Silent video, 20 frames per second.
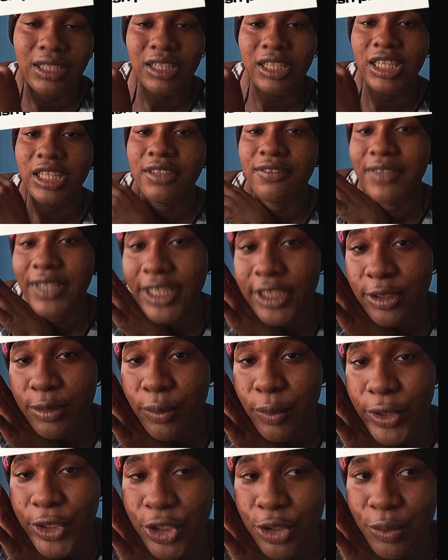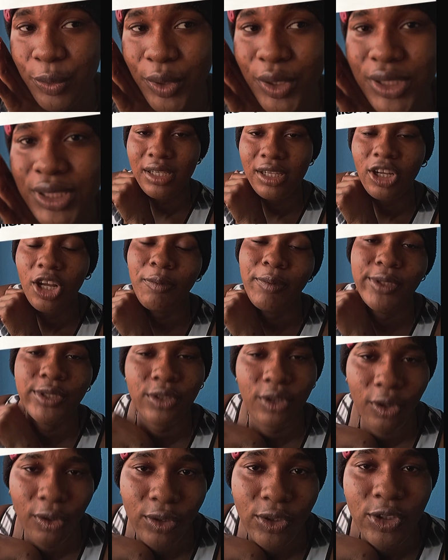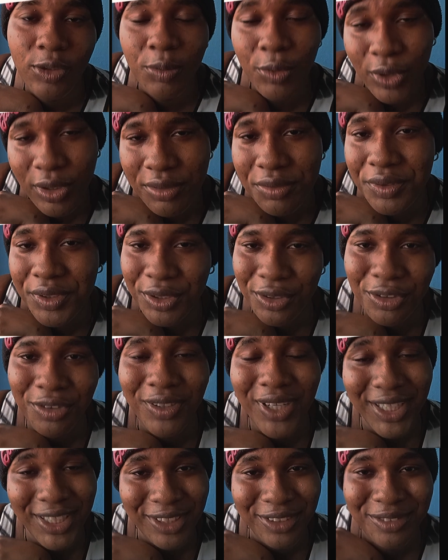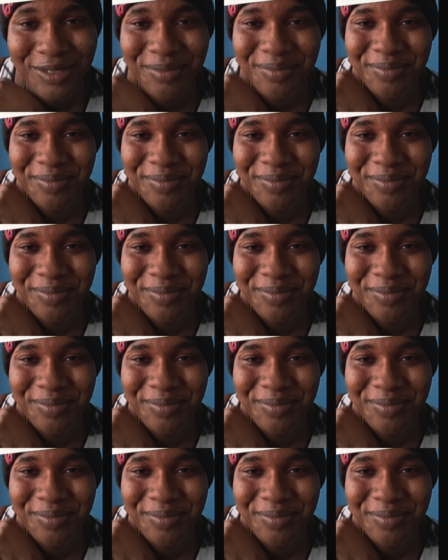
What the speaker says: If that's what you want, comment call to book a free call right now.